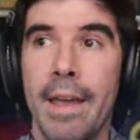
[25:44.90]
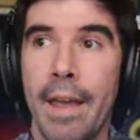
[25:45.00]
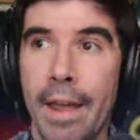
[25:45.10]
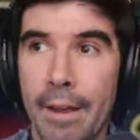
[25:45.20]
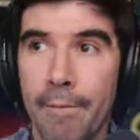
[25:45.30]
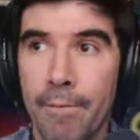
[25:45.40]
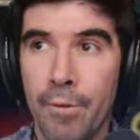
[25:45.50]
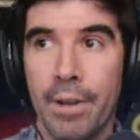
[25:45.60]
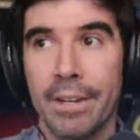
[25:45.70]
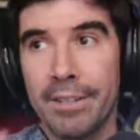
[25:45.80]
if you
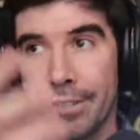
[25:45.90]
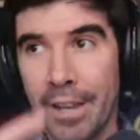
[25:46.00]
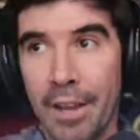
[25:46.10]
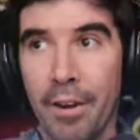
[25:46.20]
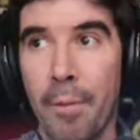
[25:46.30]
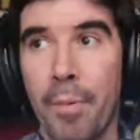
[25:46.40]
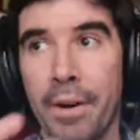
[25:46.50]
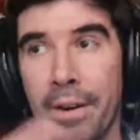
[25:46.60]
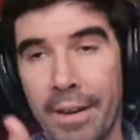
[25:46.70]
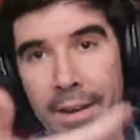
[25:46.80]
can set up
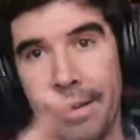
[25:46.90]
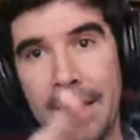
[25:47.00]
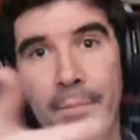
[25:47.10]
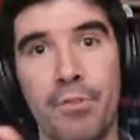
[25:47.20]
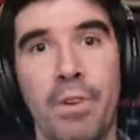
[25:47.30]
an image